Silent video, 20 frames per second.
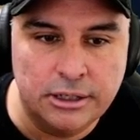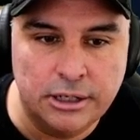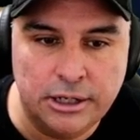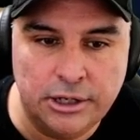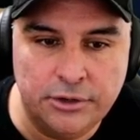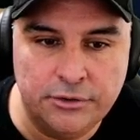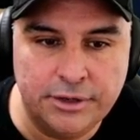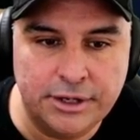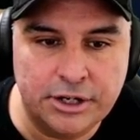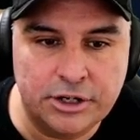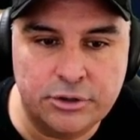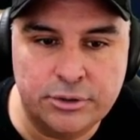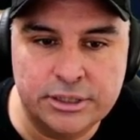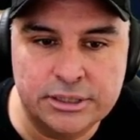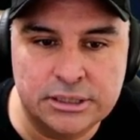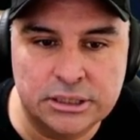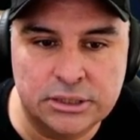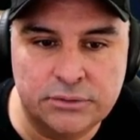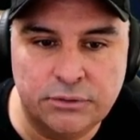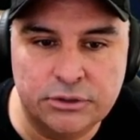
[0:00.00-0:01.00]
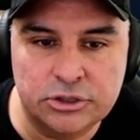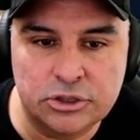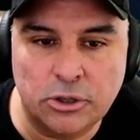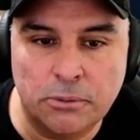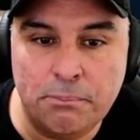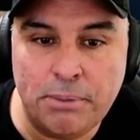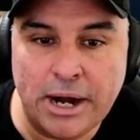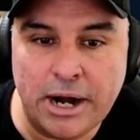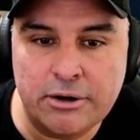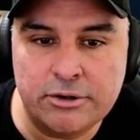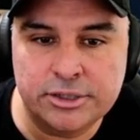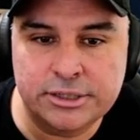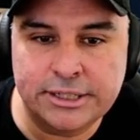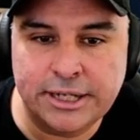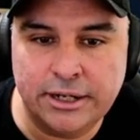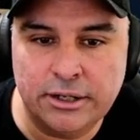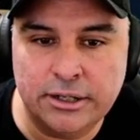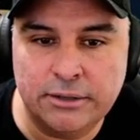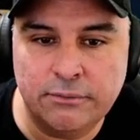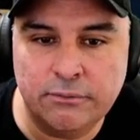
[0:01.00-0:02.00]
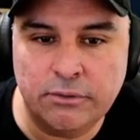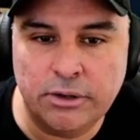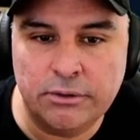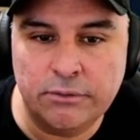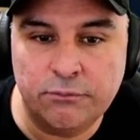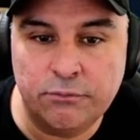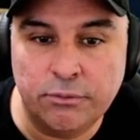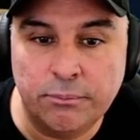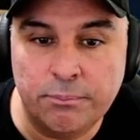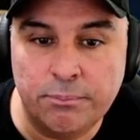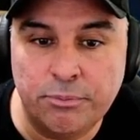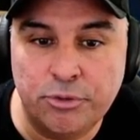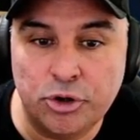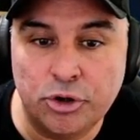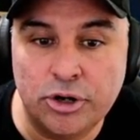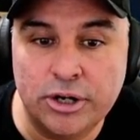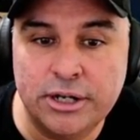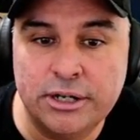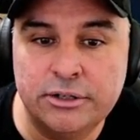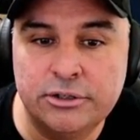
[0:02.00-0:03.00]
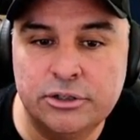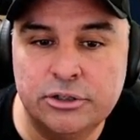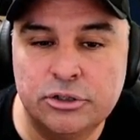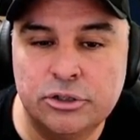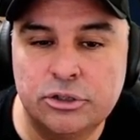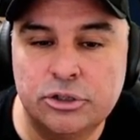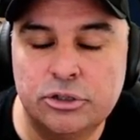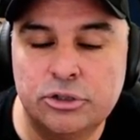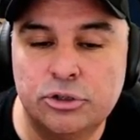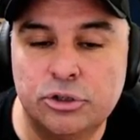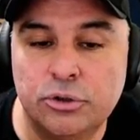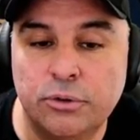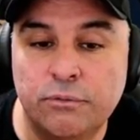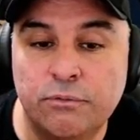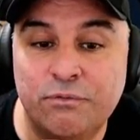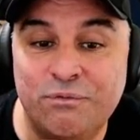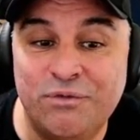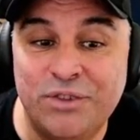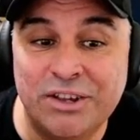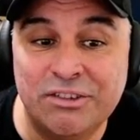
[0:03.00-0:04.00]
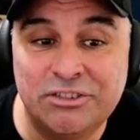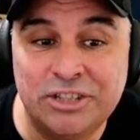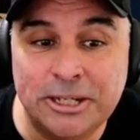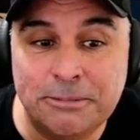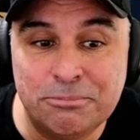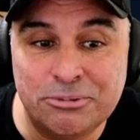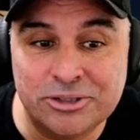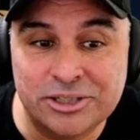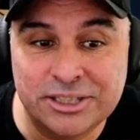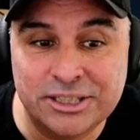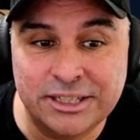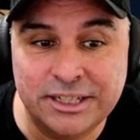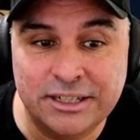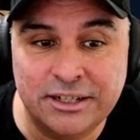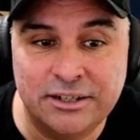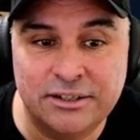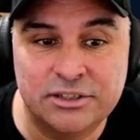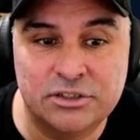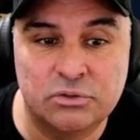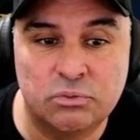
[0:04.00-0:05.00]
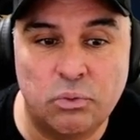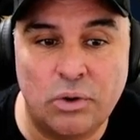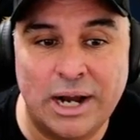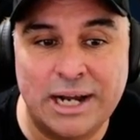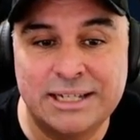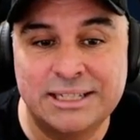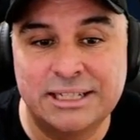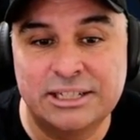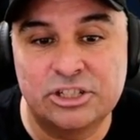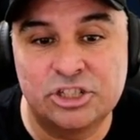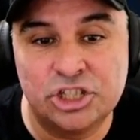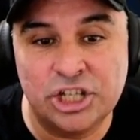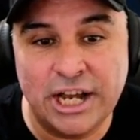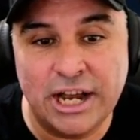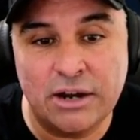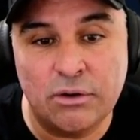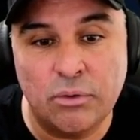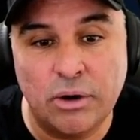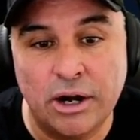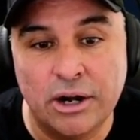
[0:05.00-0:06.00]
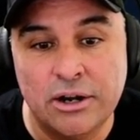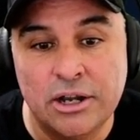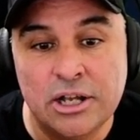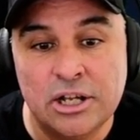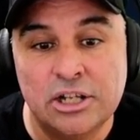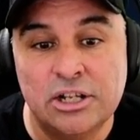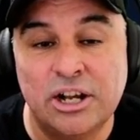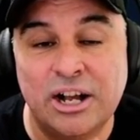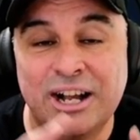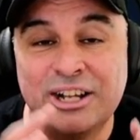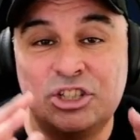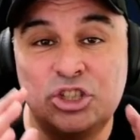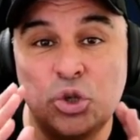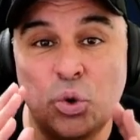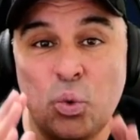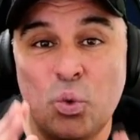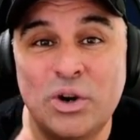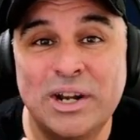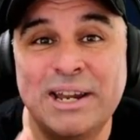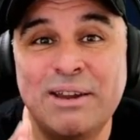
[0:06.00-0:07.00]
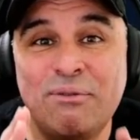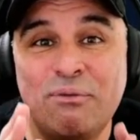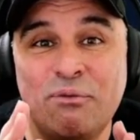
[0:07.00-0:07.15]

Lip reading: they increase his physical power scaling from 30 to 50% on his Rising Jaguar. A 20%